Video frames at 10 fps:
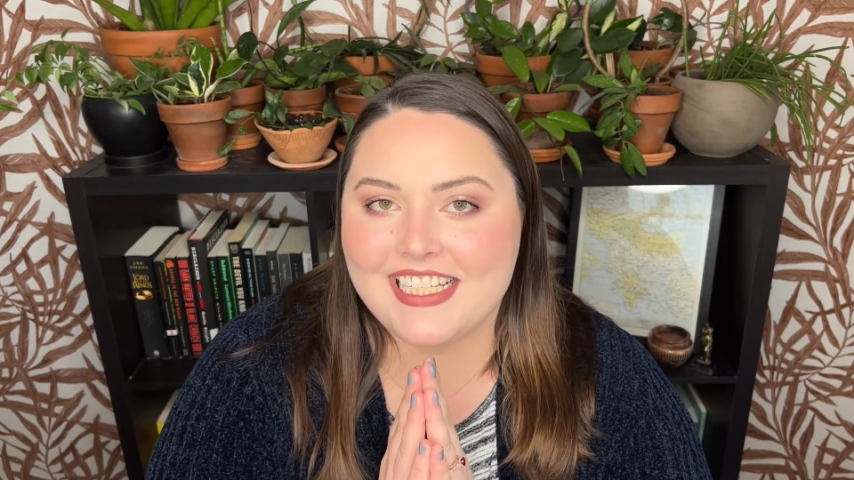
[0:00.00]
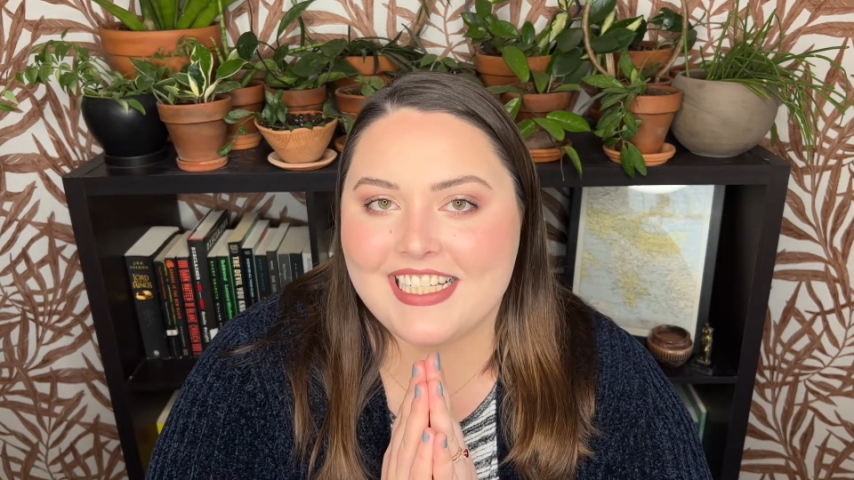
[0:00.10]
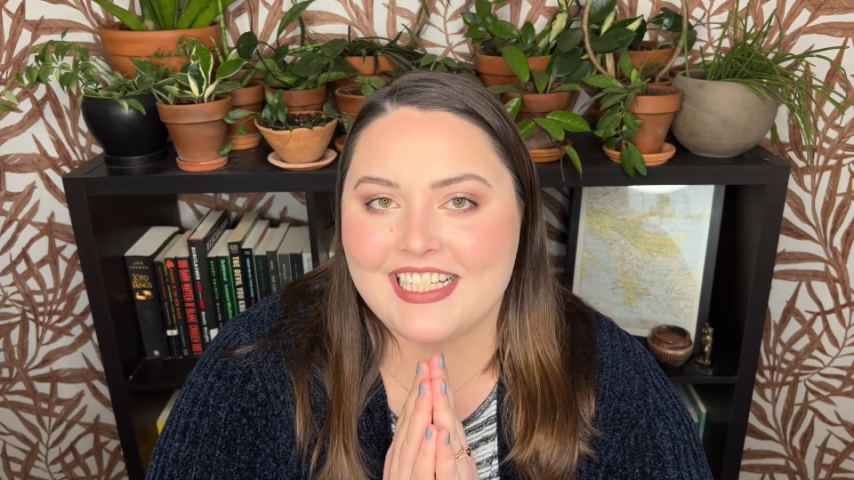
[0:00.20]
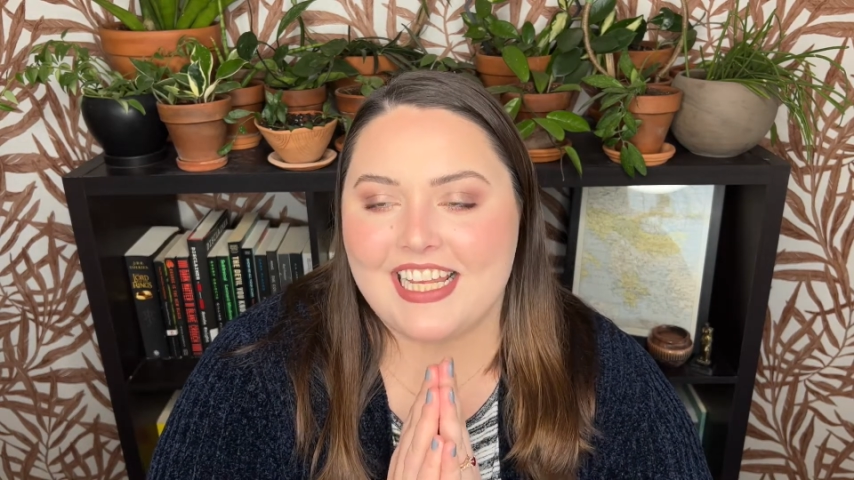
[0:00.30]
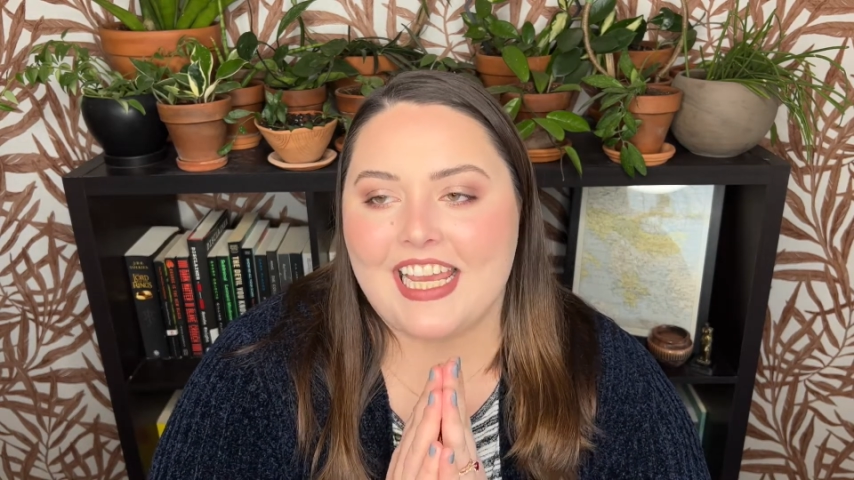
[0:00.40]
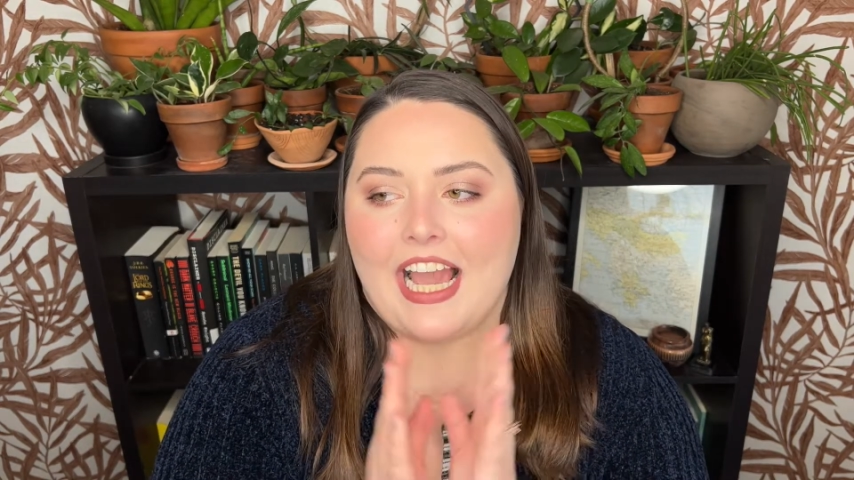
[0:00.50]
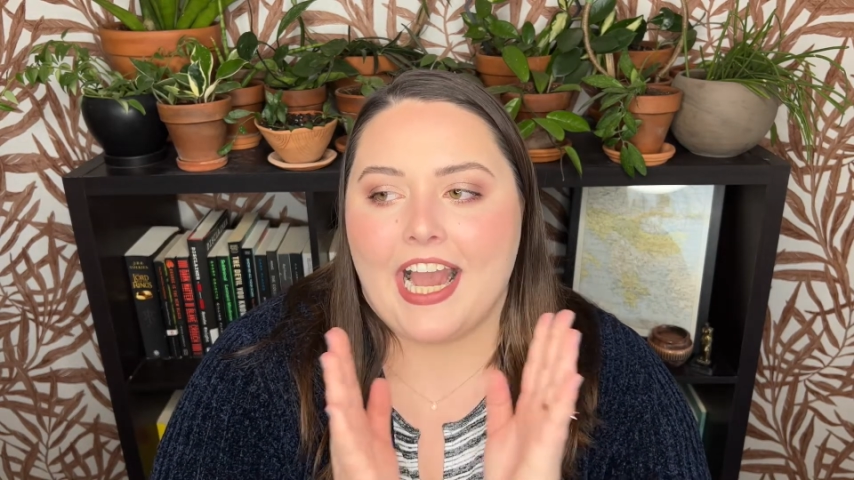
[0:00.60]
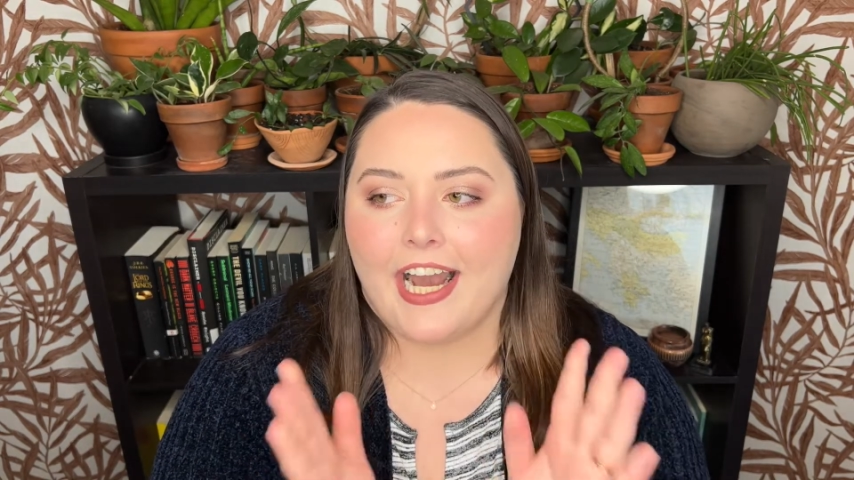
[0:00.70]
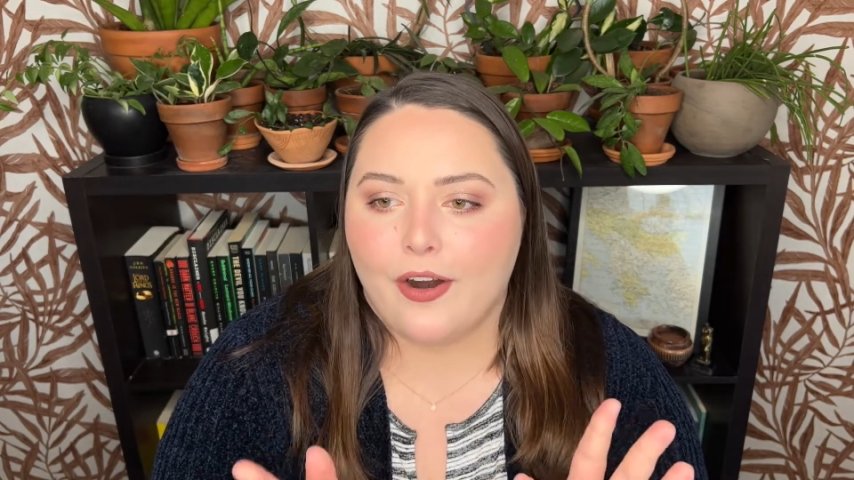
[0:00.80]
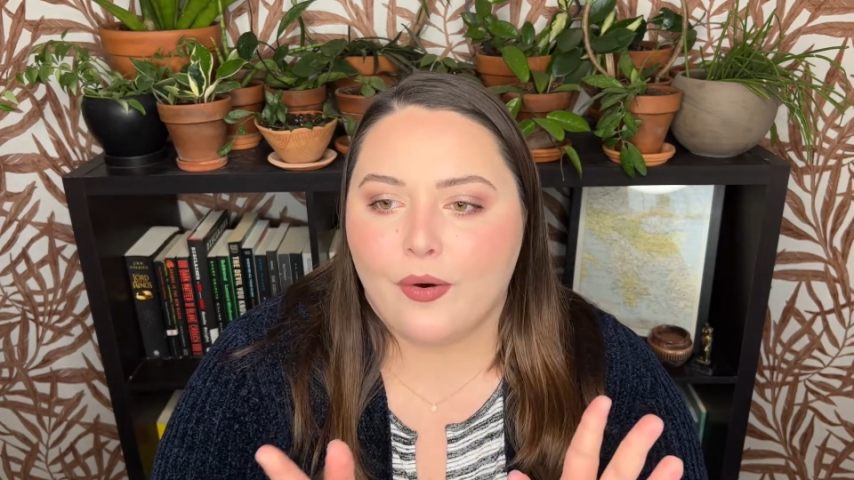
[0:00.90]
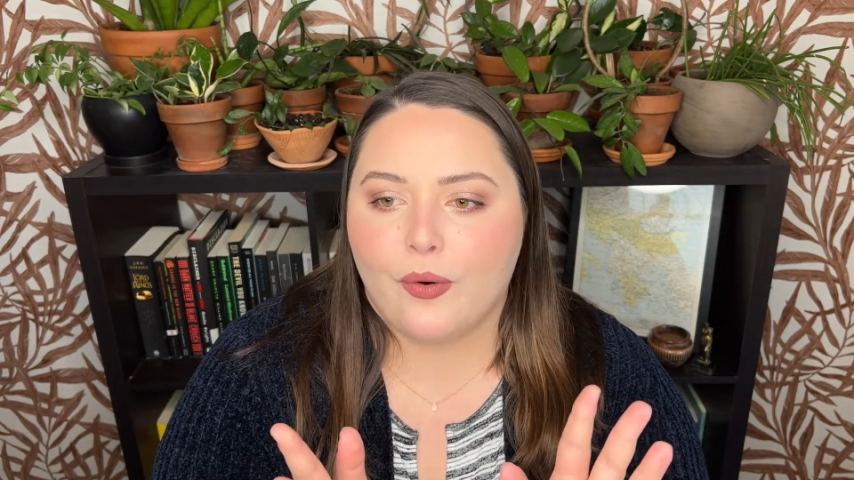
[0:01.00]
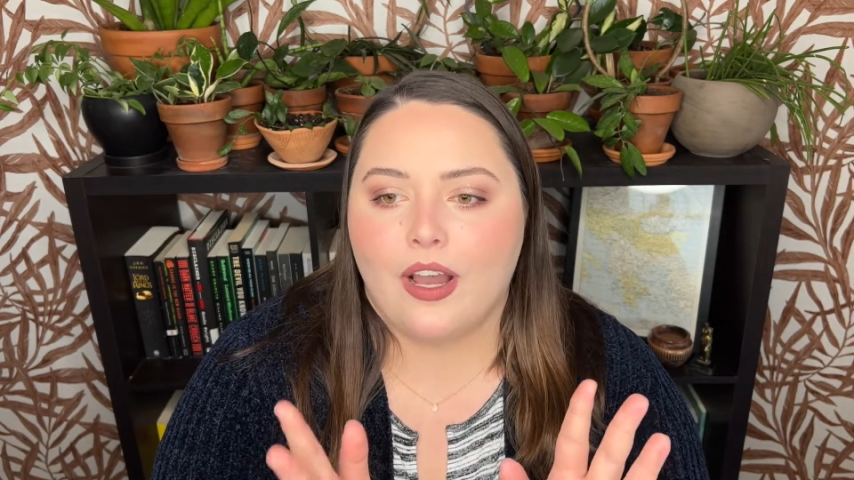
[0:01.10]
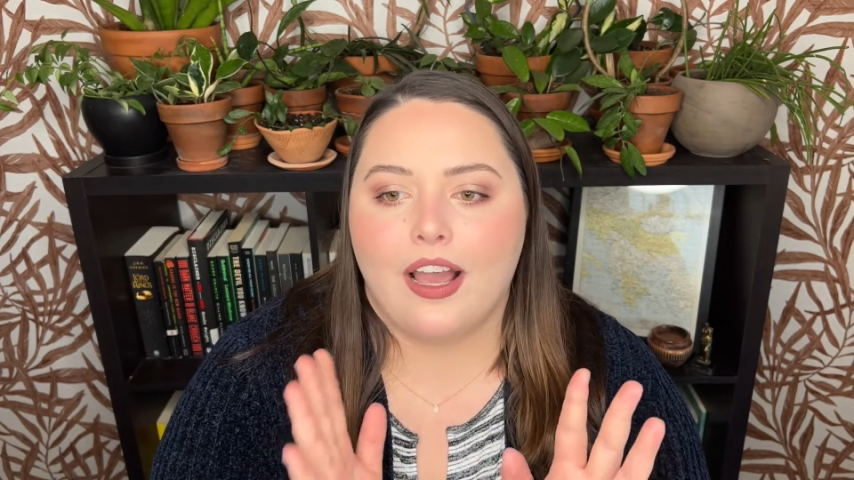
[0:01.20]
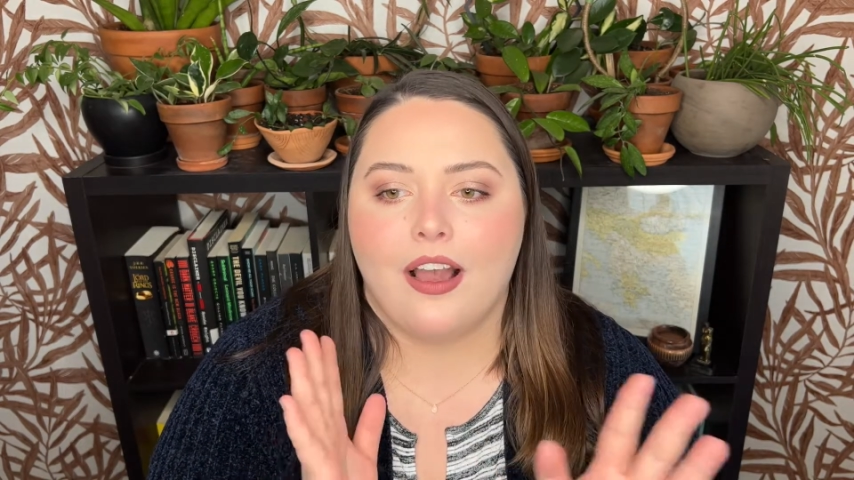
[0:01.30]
to see how